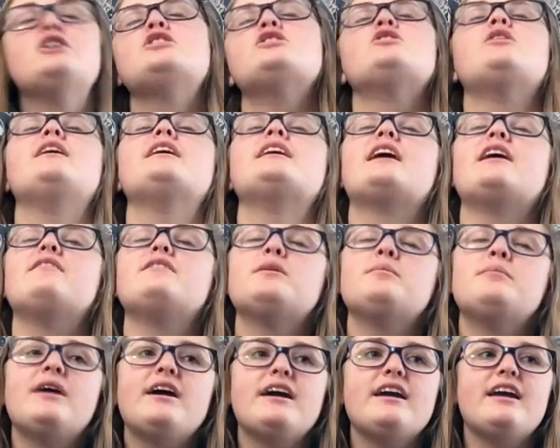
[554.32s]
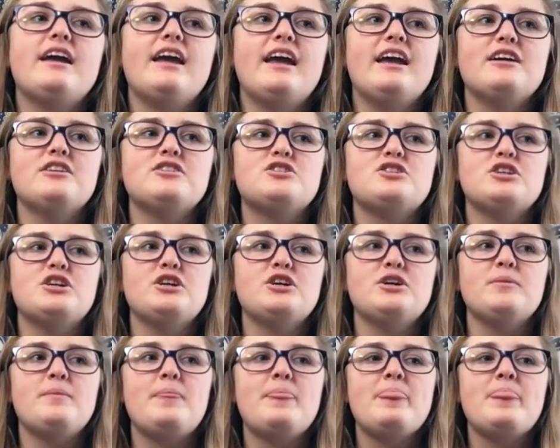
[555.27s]
So I gave her my
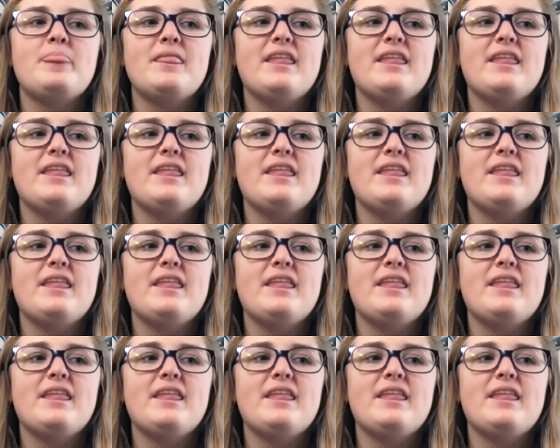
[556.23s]
answer,